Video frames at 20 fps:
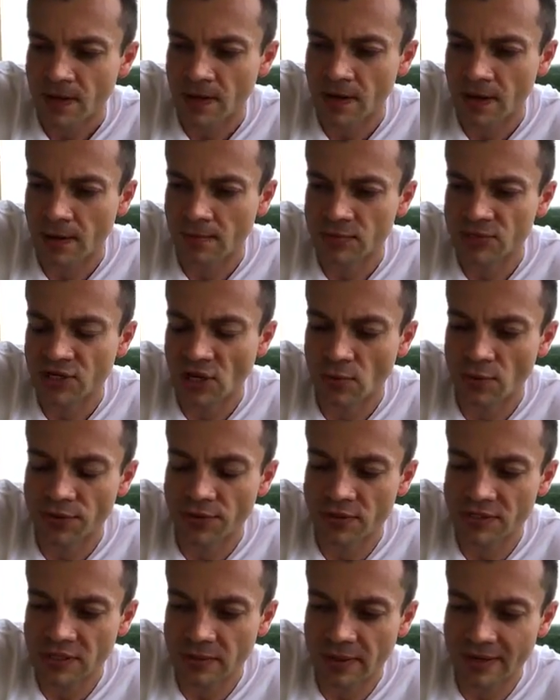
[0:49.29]
Um, share
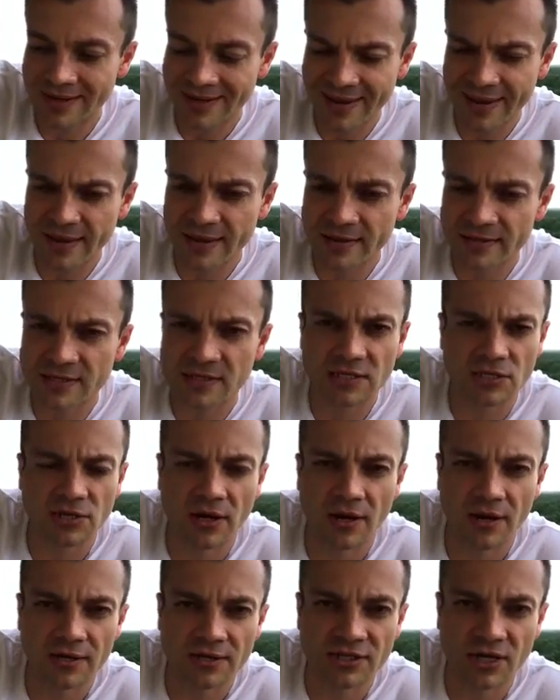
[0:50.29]
with you some ideas,
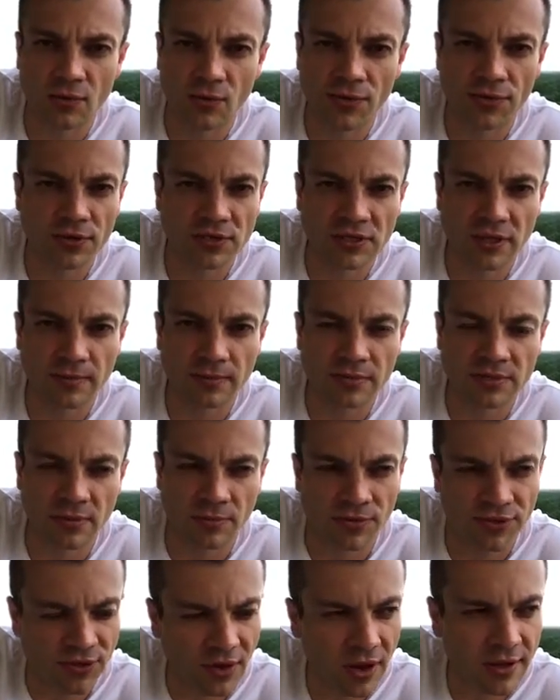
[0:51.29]
share with you some
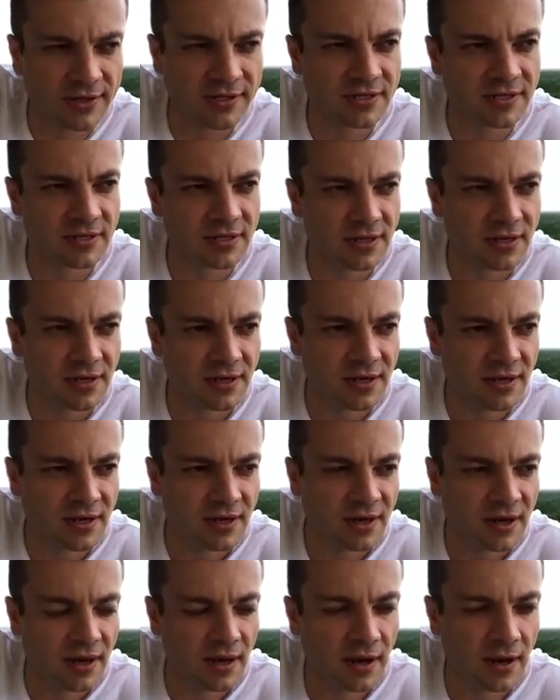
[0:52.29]
some thoughts
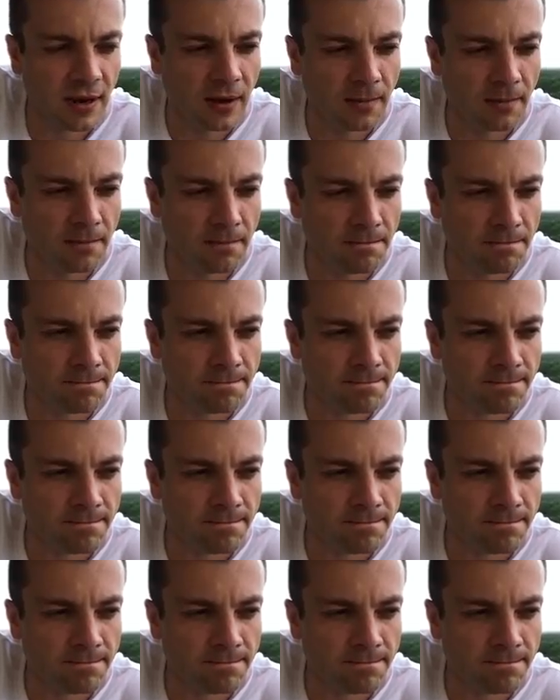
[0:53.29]
um,